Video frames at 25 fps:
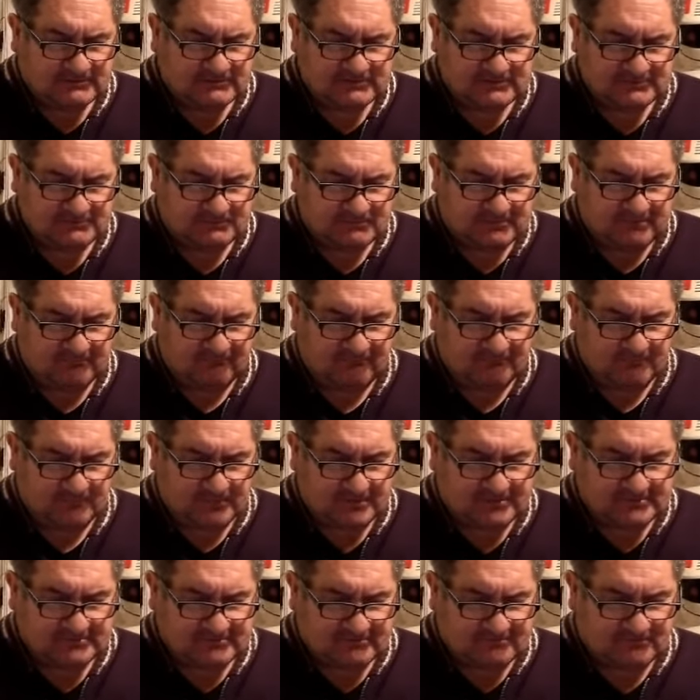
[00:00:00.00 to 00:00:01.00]
just
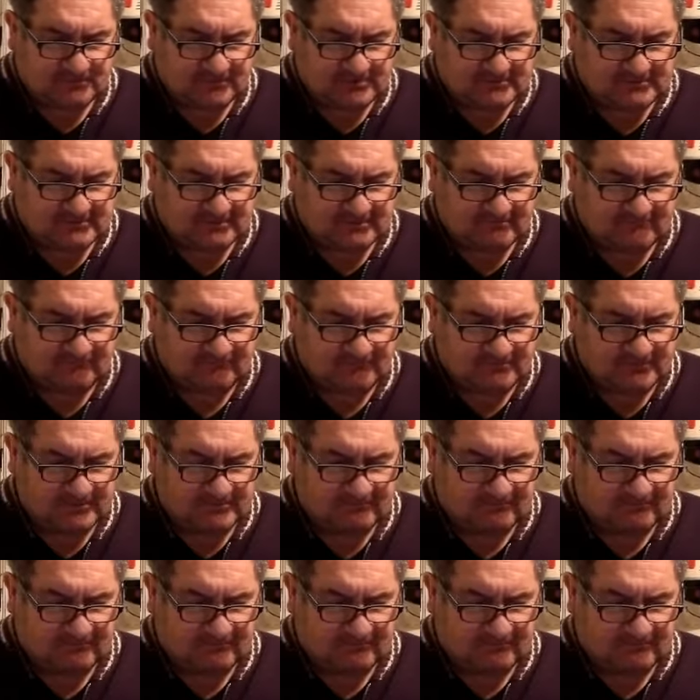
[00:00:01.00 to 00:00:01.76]
different bits I've picked up from